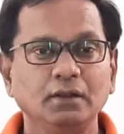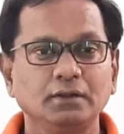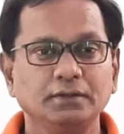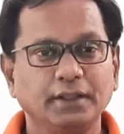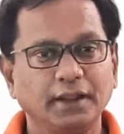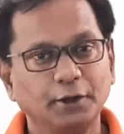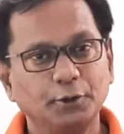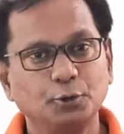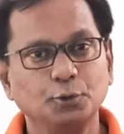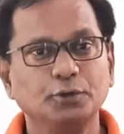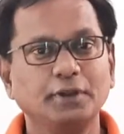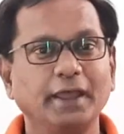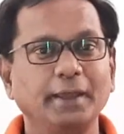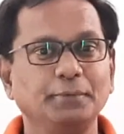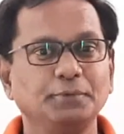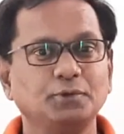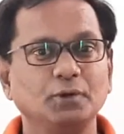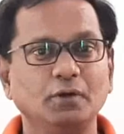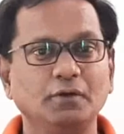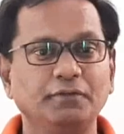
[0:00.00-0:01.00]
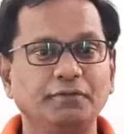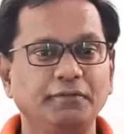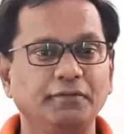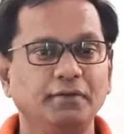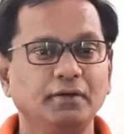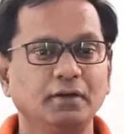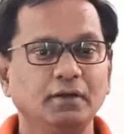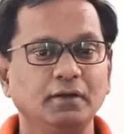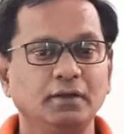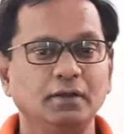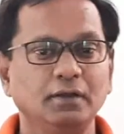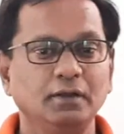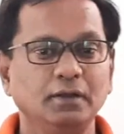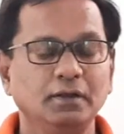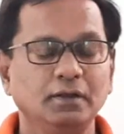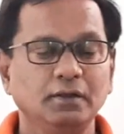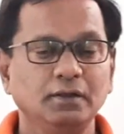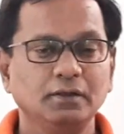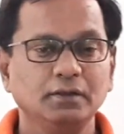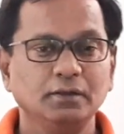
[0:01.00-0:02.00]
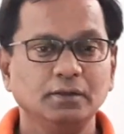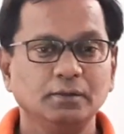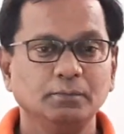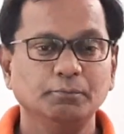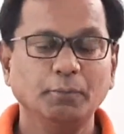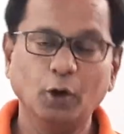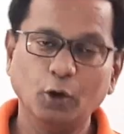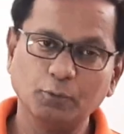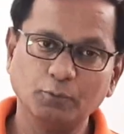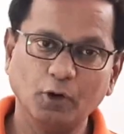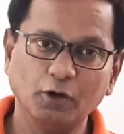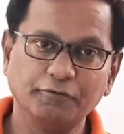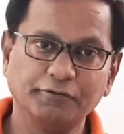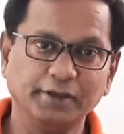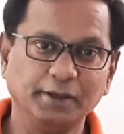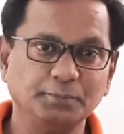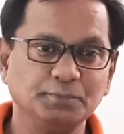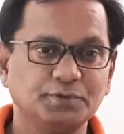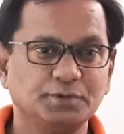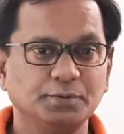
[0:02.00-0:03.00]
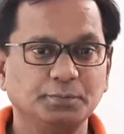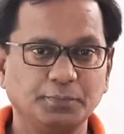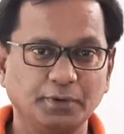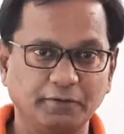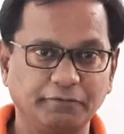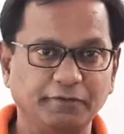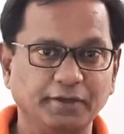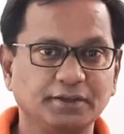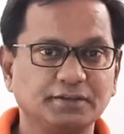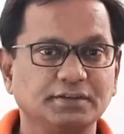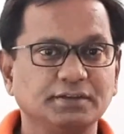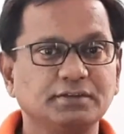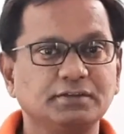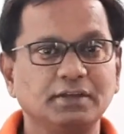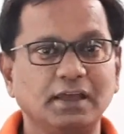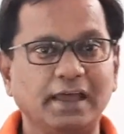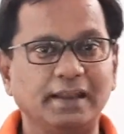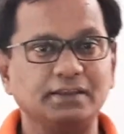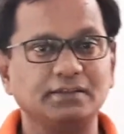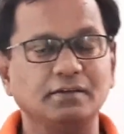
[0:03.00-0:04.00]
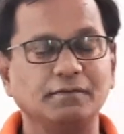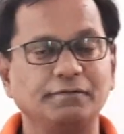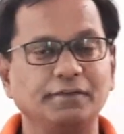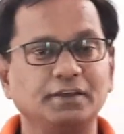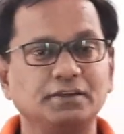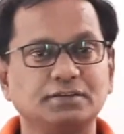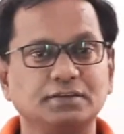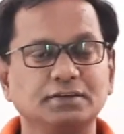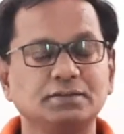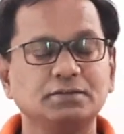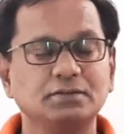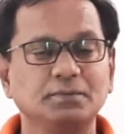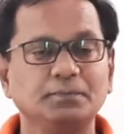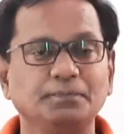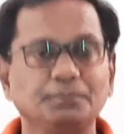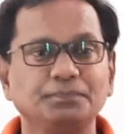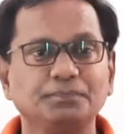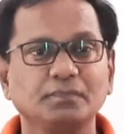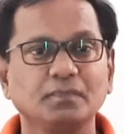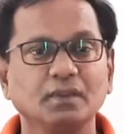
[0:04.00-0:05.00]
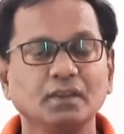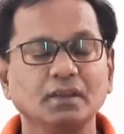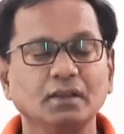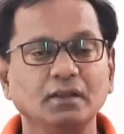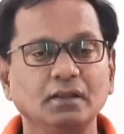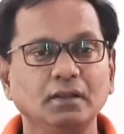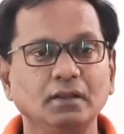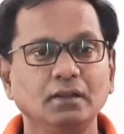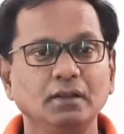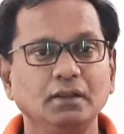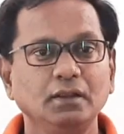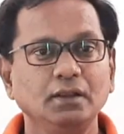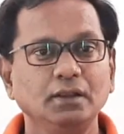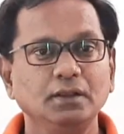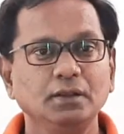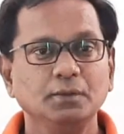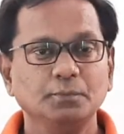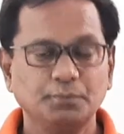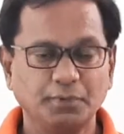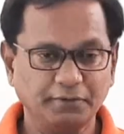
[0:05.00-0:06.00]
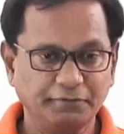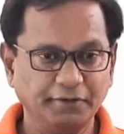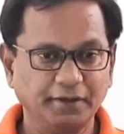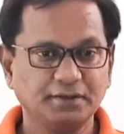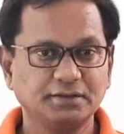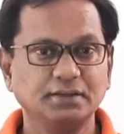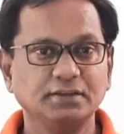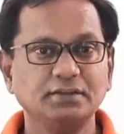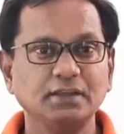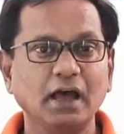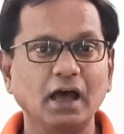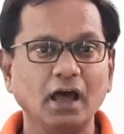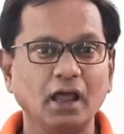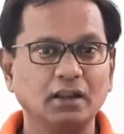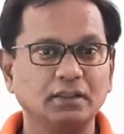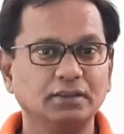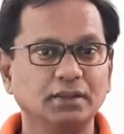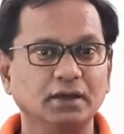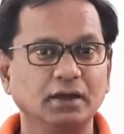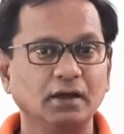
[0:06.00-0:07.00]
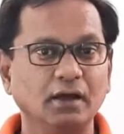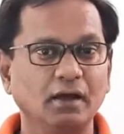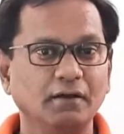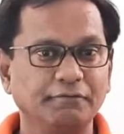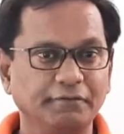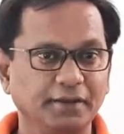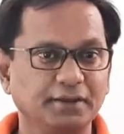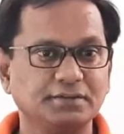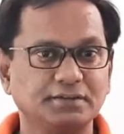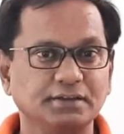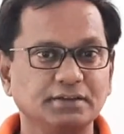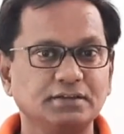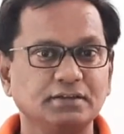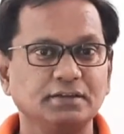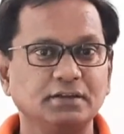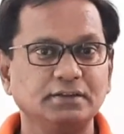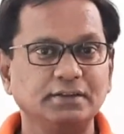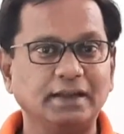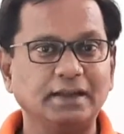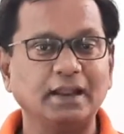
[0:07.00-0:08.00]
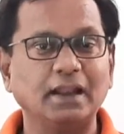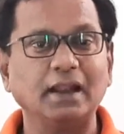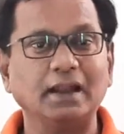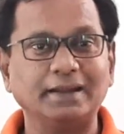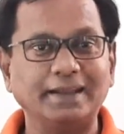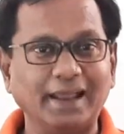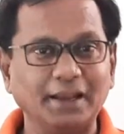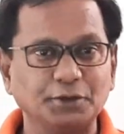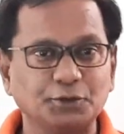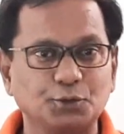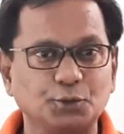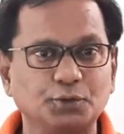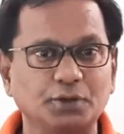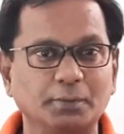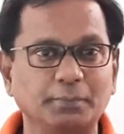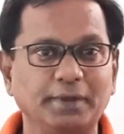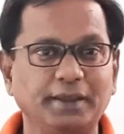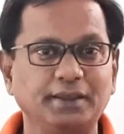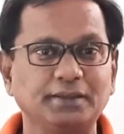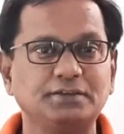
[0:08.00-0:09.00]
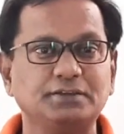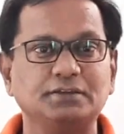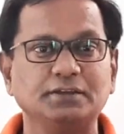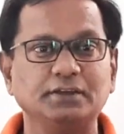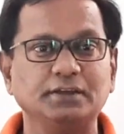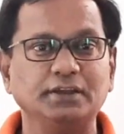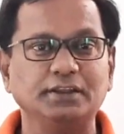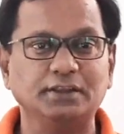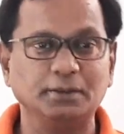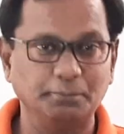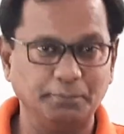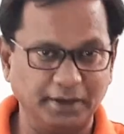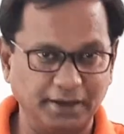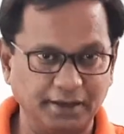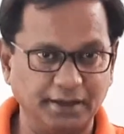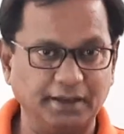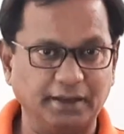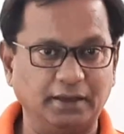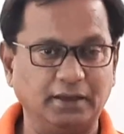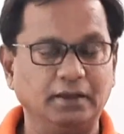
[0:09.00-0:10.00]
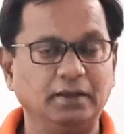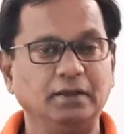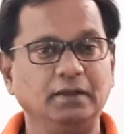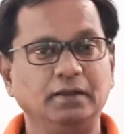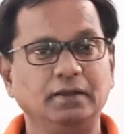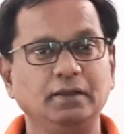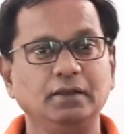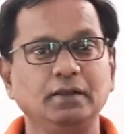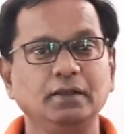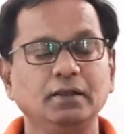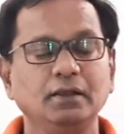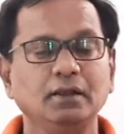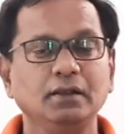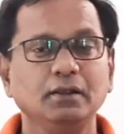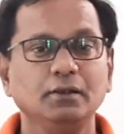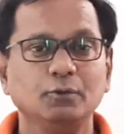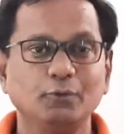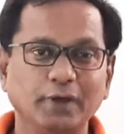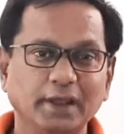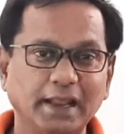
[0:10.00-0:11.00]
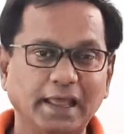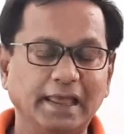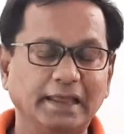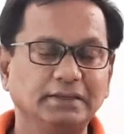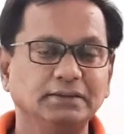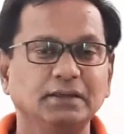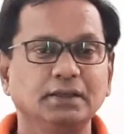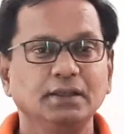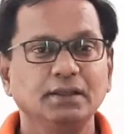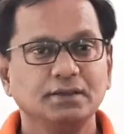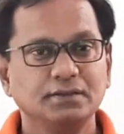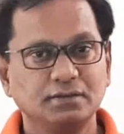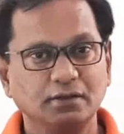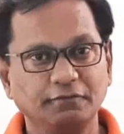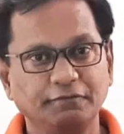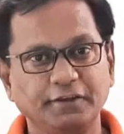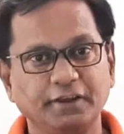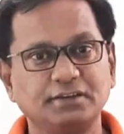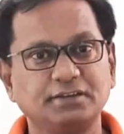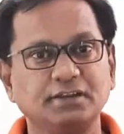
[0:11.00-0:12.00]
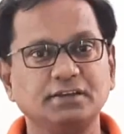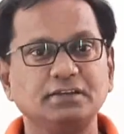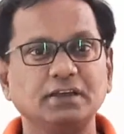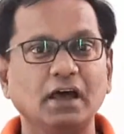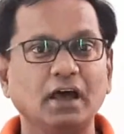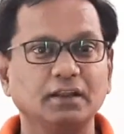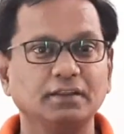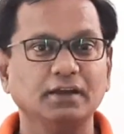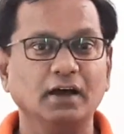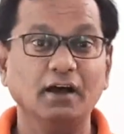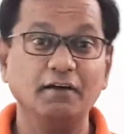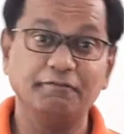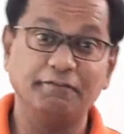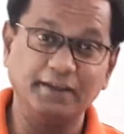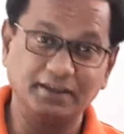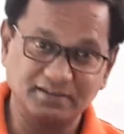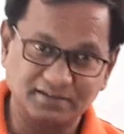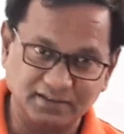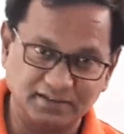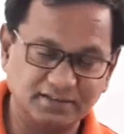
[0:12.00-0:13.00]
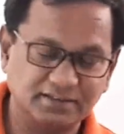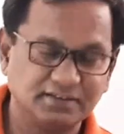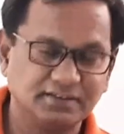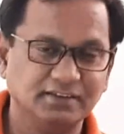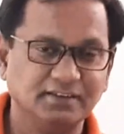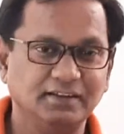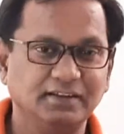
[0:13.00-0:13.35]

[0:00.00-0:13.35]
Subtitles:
There are two types of bound morphemes, prefixes and suffixes. Prefixes are the affixes that are attached to the base in the beginning, whereas suffixes are the affixes